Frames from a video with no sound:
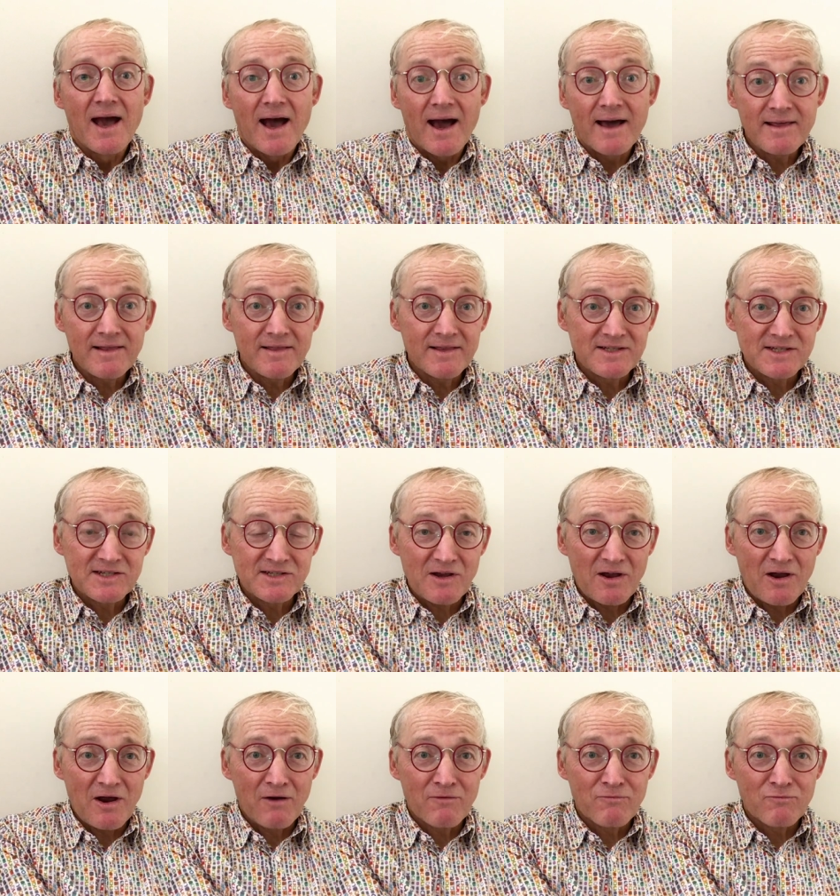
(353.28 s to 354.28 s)
I think this is
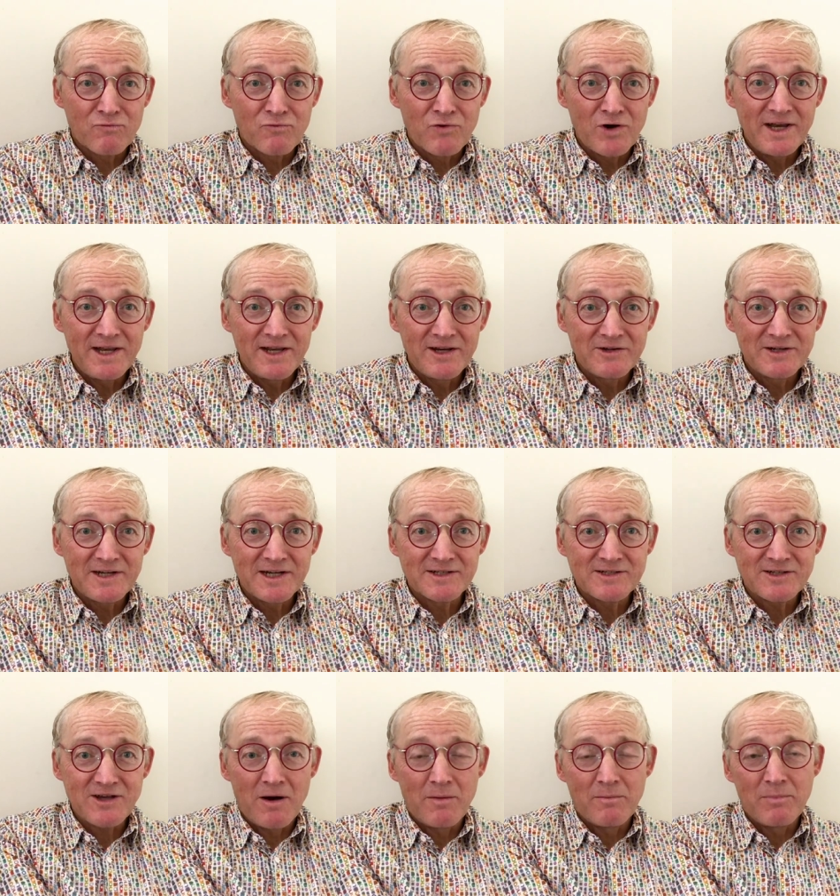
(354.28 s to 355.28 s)
a really good
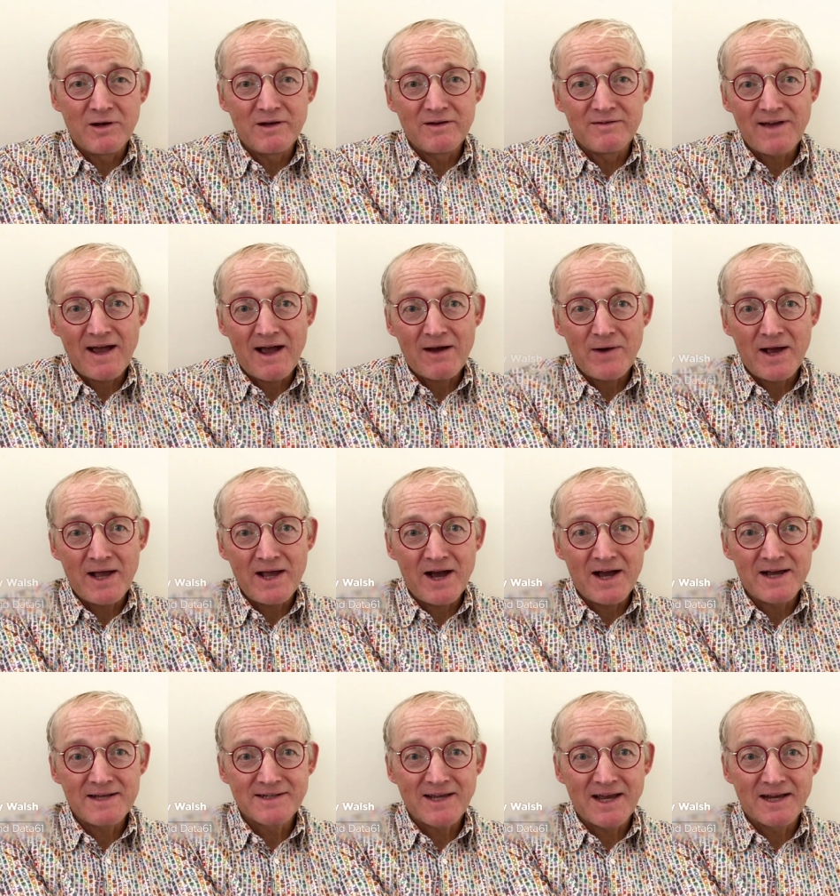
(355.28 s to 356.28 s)
example of how
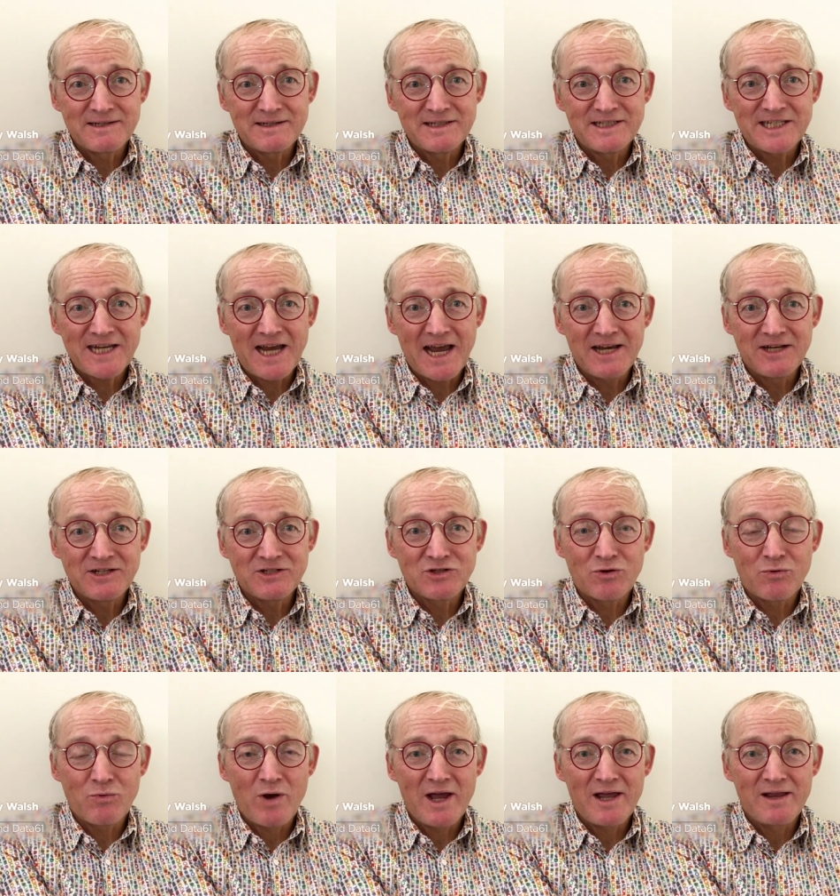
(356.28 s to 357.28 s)
AI is going to change
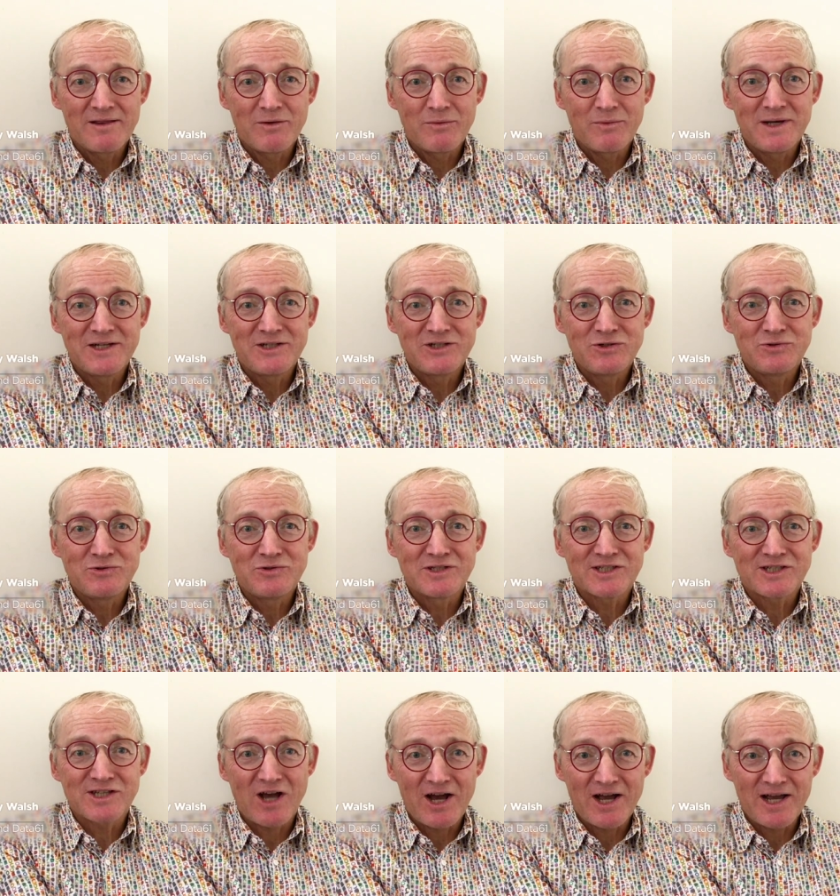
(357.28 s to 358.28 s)
the way that we do
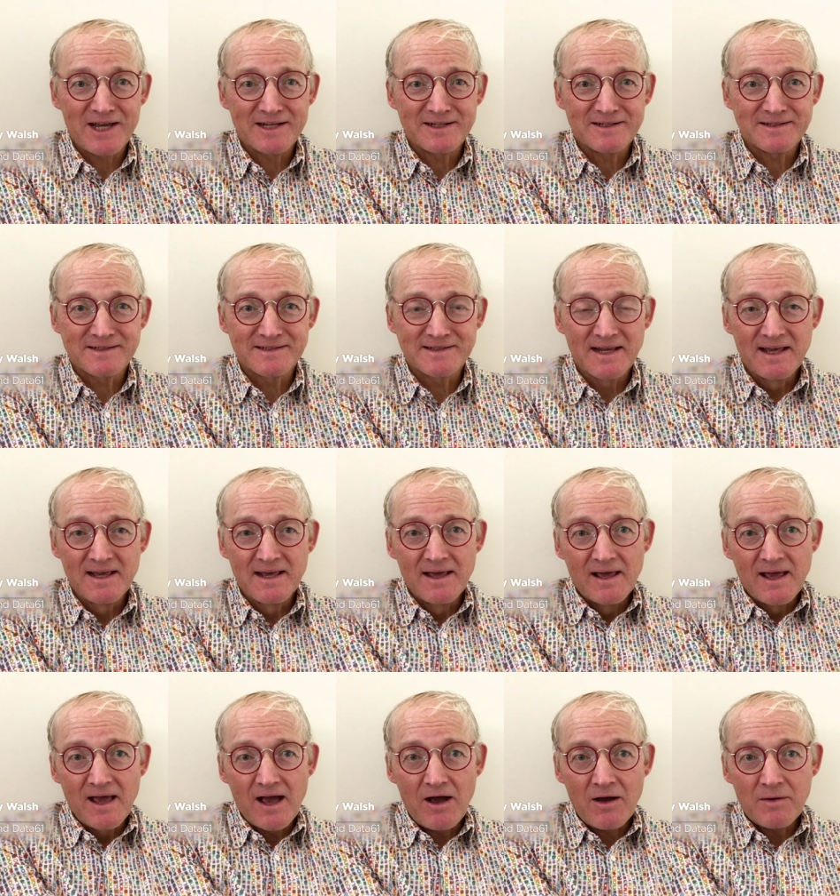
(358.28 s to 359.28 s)
science.
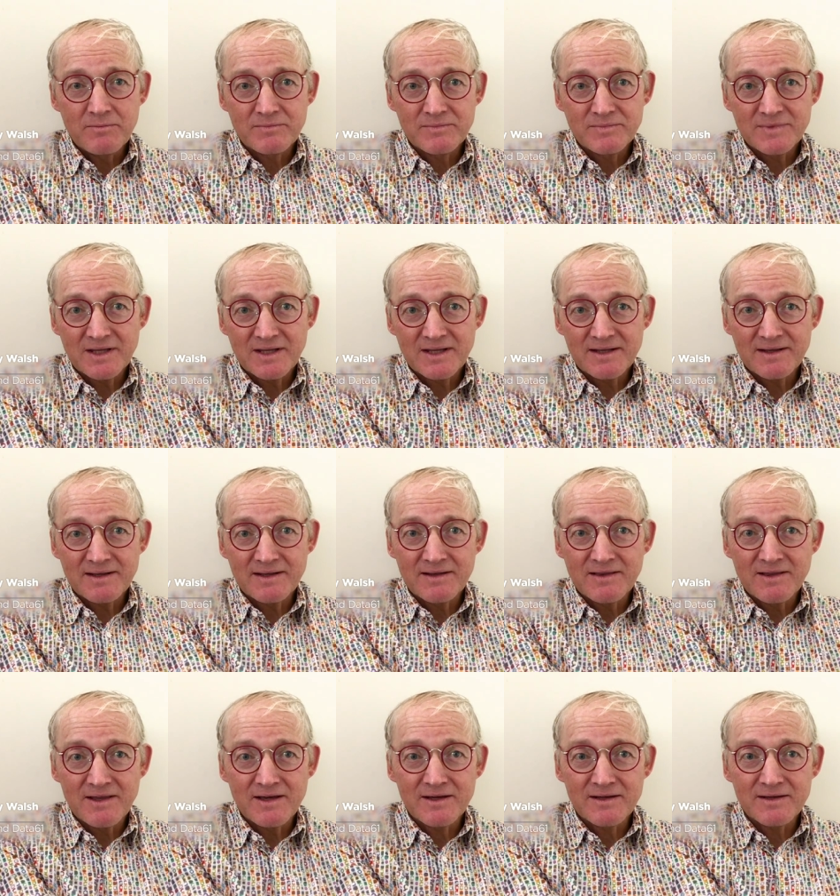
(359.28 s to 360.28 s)
Um,
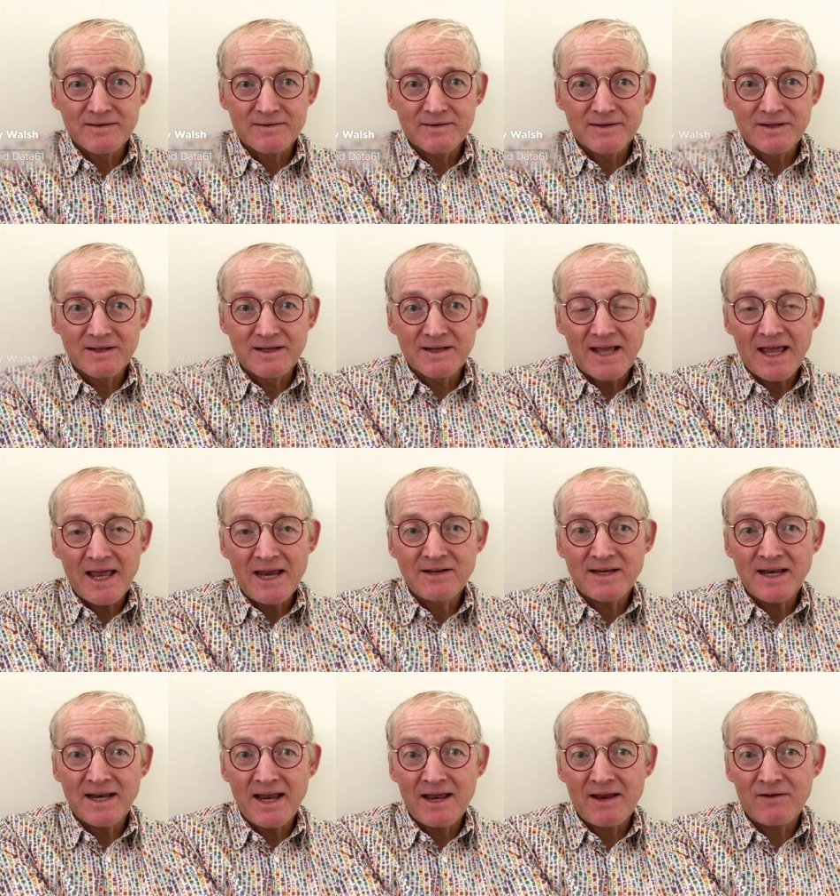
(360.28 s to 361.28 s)
the
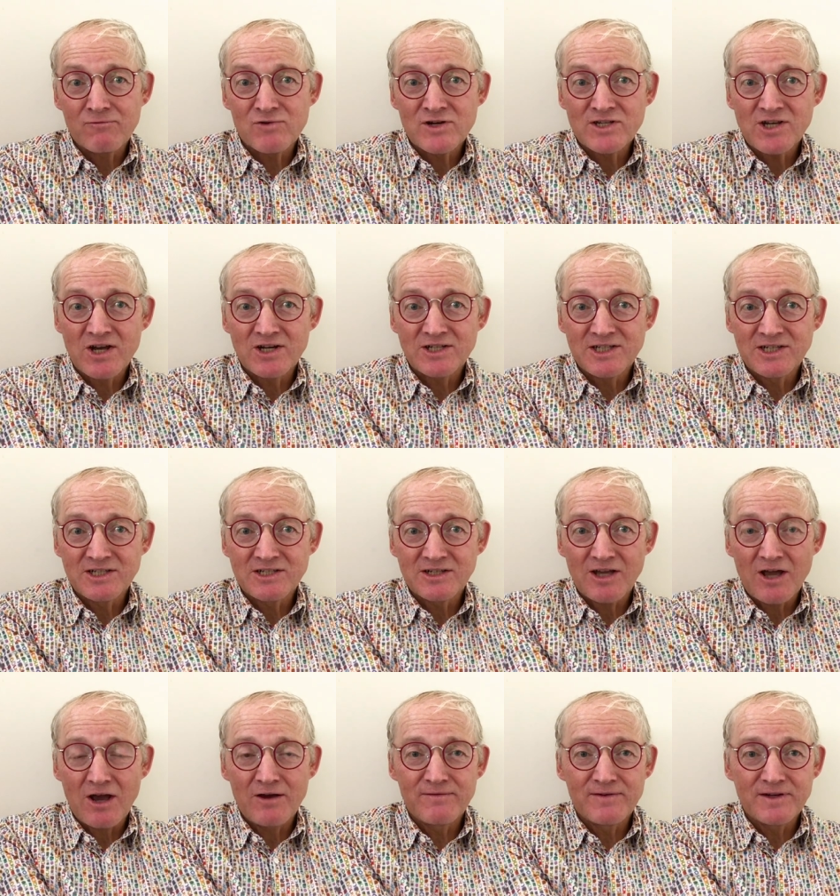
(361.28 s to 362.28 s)
in, research into
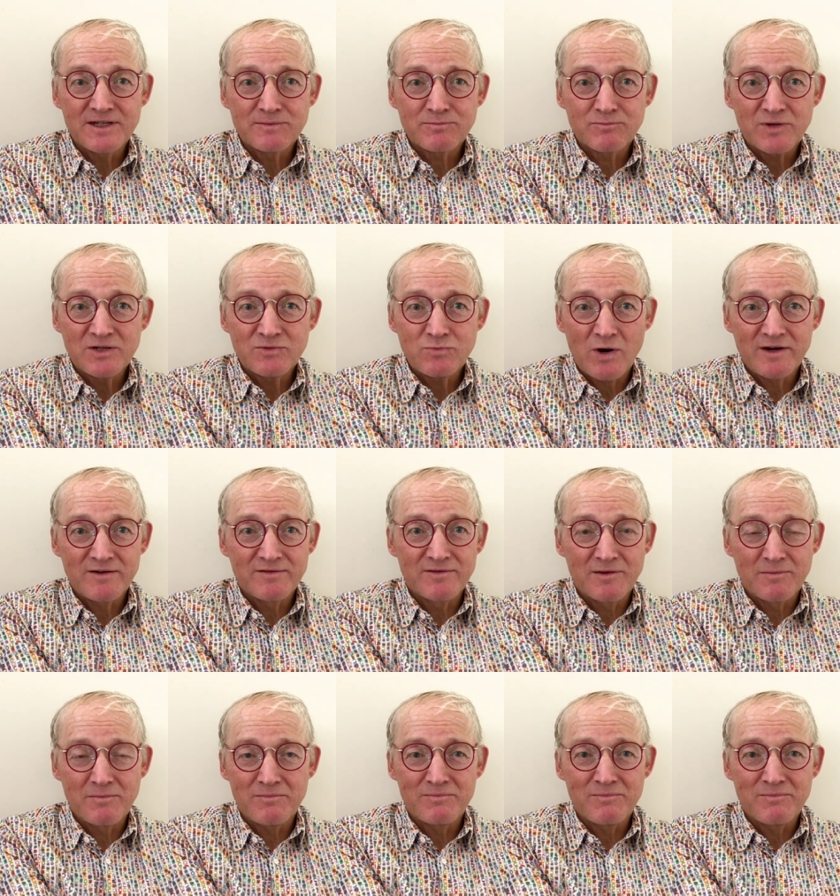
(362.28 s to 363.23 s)
COVID is, is, one of the